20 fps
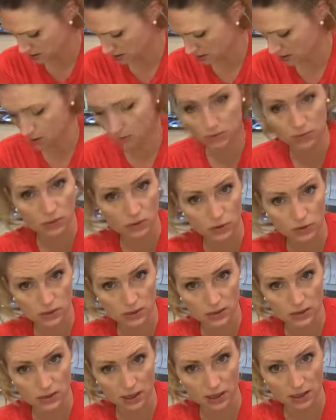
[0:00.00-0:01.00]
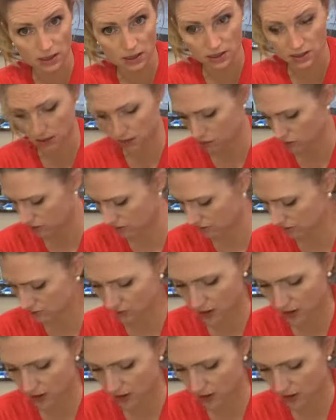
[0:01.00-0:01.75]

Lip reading: Those sauces that you can